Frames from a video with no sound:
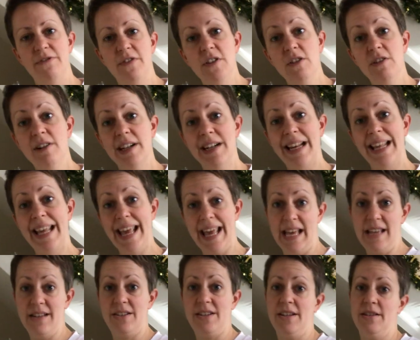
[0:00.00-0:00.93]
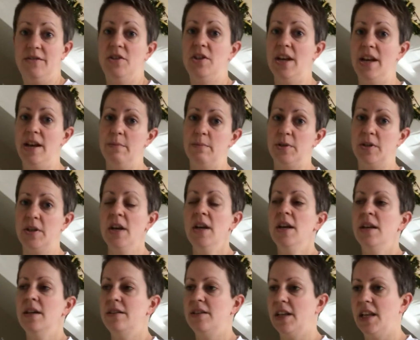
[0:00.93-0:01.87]
a few little kit tips
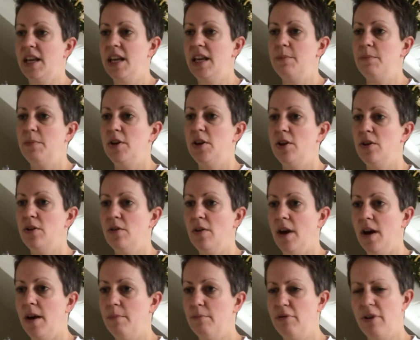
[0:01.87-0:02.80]
to keep you